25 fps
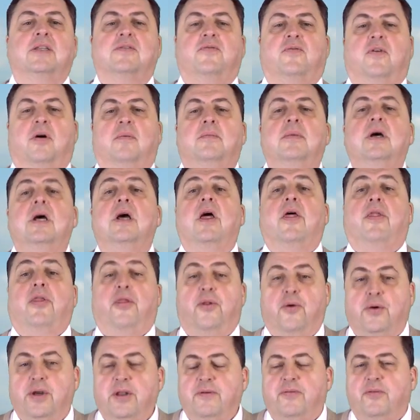from
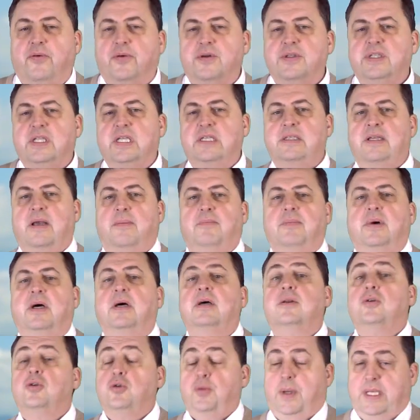31st December
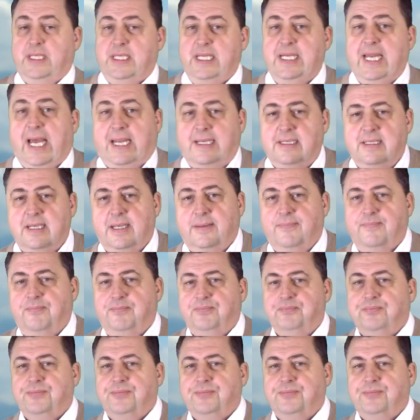2019.